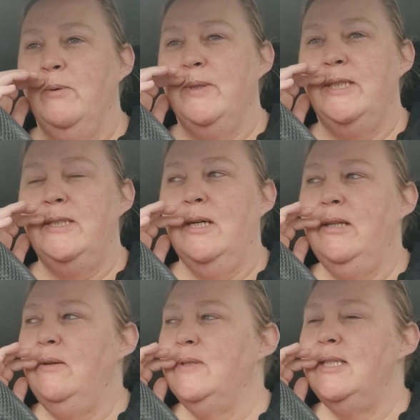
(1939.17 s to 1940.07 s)
It was, I
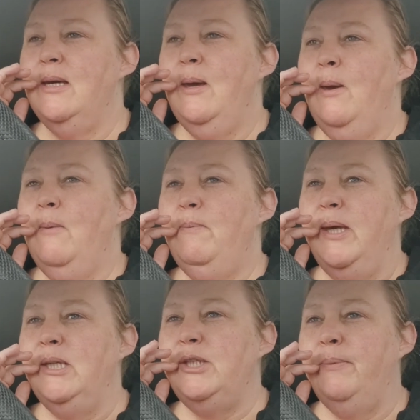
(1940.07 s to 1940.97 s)
think it was
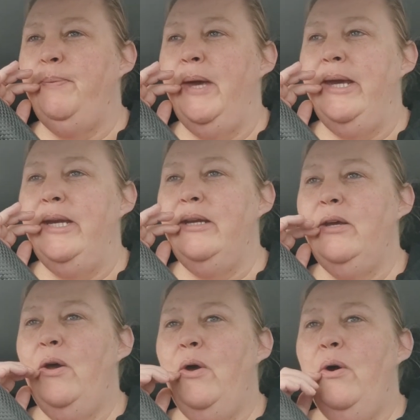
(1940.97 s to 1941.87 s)
pink champagne
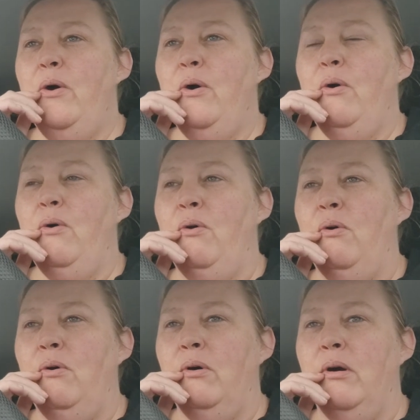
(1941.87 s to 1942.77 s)

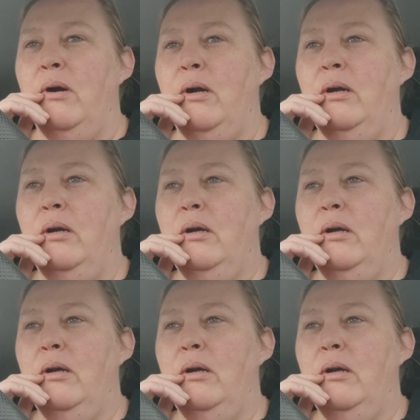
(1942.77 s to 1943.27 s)
or